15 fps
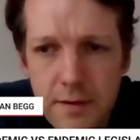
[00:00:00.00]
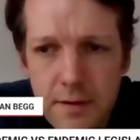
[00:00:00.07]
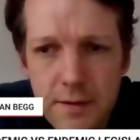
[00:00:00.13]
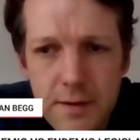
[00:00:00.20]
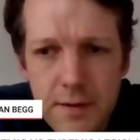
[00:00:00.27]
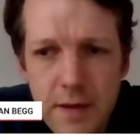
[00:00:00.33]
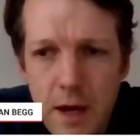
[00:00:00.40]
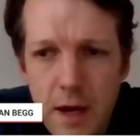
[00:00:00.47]

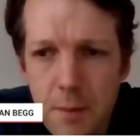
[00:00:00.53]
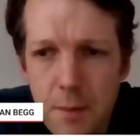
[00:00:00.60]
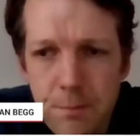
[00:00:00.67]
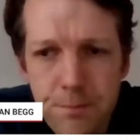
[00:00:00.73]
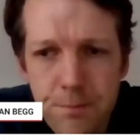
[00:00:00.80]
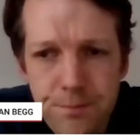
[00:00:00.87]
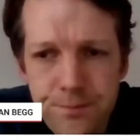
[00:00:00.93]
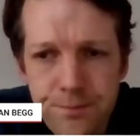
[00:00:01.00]

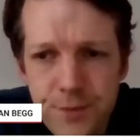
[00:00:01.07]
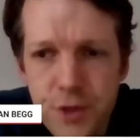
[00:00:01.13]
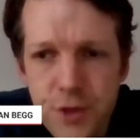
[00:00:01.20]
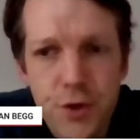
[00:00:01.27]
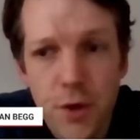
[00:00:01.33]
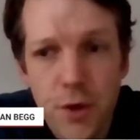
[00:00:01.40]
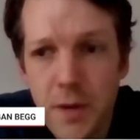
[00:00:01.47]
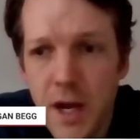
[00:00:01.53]
some
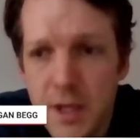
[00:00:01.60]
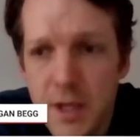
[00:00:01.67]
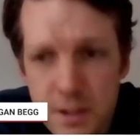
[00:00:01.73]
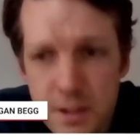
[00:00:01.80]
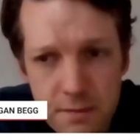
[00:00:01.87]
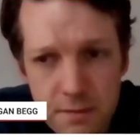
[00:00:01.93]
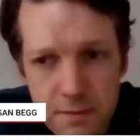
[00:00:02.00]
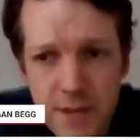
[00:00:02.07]

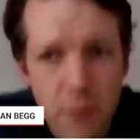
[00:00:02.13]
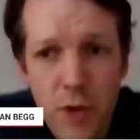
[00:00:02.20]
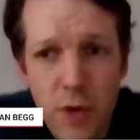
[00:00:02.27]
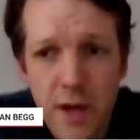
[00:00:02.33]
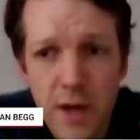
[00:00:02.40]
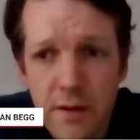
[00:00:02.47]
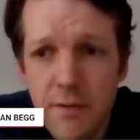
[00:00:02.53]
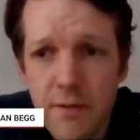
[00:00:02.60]
determination
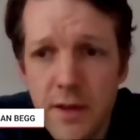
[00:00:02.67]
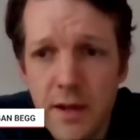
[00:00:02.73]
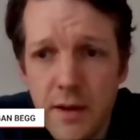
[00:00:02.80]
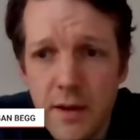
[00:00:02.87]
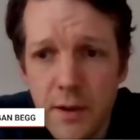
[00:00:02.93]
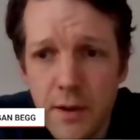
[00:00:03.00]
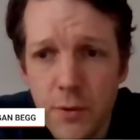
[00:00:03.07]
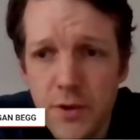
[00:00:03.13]
somewhere that
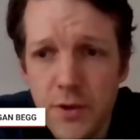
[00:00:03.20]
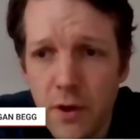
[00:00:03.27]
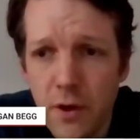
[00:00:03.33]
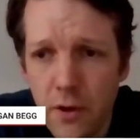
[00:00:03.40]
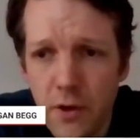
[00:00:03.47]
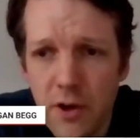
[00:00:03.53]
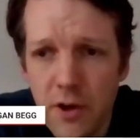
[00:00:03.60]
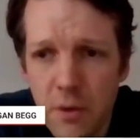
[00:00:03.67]
it was no
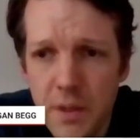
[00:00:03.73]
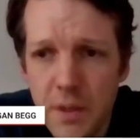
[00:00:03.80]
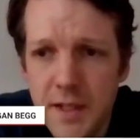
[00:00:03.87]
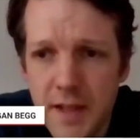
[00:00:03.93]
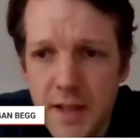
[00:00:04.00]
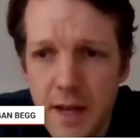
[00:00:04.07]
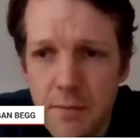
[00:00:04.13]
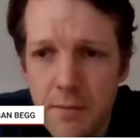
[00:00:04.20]
longer a
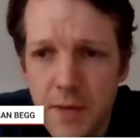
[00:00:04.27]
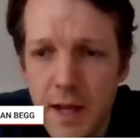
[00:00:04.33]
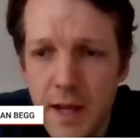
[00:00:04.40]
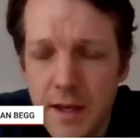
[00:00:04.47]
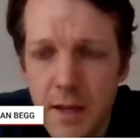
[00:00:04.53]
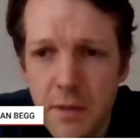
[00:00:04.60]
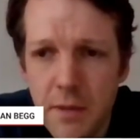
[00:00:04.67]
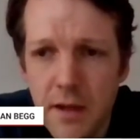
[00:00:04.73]

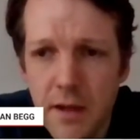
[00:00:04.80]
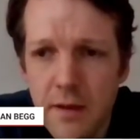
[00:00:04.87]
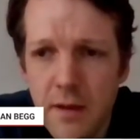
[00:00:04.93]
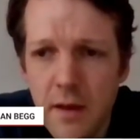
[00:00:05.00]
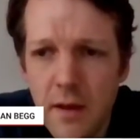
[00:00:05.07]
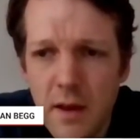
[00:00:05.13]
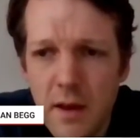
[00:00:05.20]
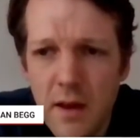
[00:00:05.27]
pandemic,
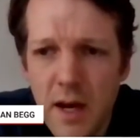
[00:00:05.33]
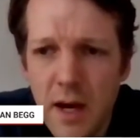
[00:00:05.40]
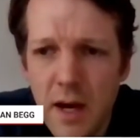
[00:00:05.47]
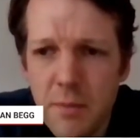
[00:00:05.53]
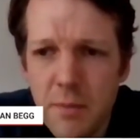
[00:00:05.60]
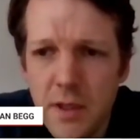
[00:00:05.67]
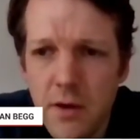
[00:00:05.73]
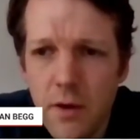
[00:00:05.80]

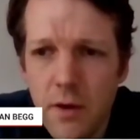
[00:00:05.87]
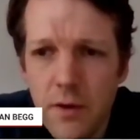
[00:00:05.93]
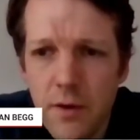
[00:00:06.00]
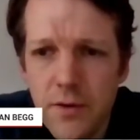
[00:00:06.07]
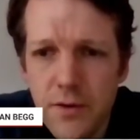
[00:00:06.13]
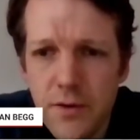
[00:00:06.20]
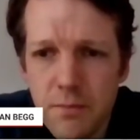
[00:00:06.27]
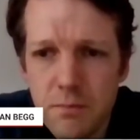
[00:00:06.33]

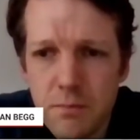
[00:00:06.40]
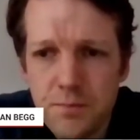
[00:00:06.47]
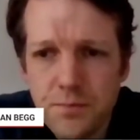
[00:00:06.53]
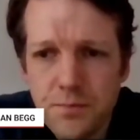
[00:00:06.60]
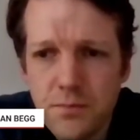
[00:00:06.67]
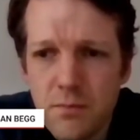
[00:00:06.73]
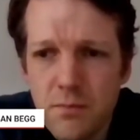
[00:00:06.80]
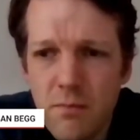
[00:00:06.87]
because
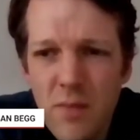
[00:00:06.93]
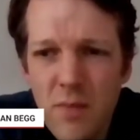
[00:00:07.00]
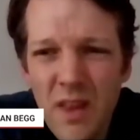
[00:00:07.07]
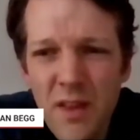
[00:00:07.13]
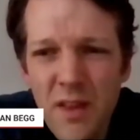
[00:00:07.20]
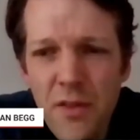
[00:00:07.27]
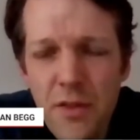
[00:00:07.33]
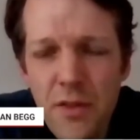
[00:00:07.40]

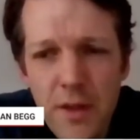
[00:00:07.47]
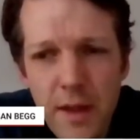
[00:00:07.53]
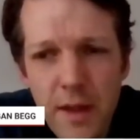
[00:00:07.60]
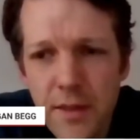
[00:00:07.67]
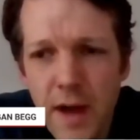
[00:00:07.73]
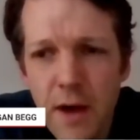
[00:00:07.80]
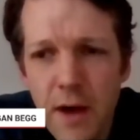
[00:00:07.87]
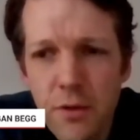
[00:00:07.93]

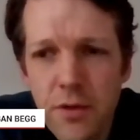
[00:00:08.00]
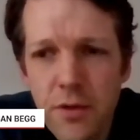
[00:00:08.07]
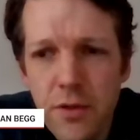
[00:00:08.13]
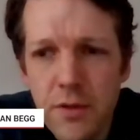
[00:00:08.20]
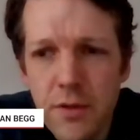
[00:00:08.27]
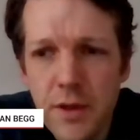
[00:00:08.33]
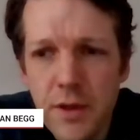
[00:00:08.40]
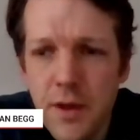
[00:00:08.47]

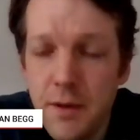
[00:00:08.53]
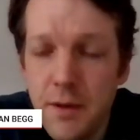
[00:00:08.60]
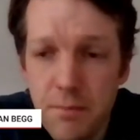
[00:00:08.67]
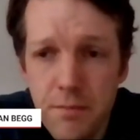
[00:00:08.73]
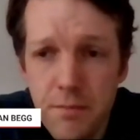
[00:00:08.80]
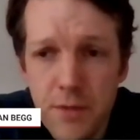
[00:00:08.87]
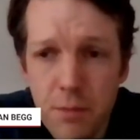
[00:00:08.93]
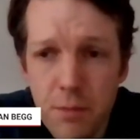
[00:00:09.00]

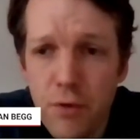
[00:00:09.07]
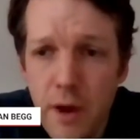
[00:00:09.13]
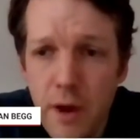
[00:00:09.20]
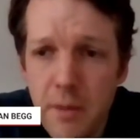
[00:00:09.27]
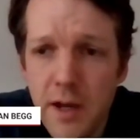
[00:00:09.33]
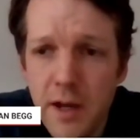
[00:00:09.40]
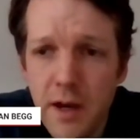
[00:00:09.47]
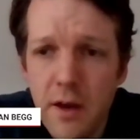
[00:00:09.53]
the
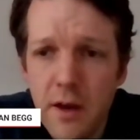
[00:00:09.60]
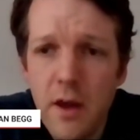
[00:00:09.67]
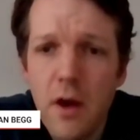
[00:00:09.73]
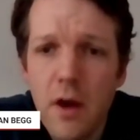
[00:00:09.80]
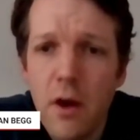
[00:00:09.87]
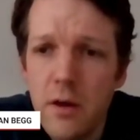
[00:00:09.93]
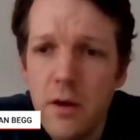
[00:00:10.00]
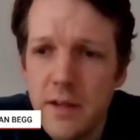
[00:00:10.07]
Premier
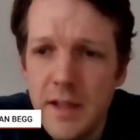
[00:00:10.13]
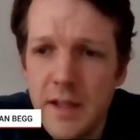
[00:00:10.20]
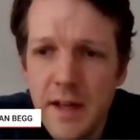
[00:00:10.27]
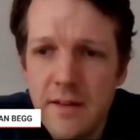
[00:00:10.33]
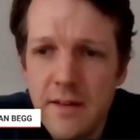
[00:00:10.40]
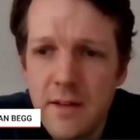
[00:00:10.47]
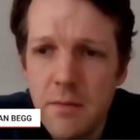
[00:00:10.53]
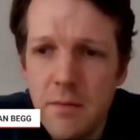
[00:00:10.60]
only
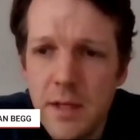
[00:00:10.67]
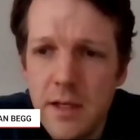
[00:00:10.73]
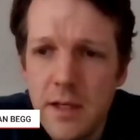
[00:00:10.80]
needs to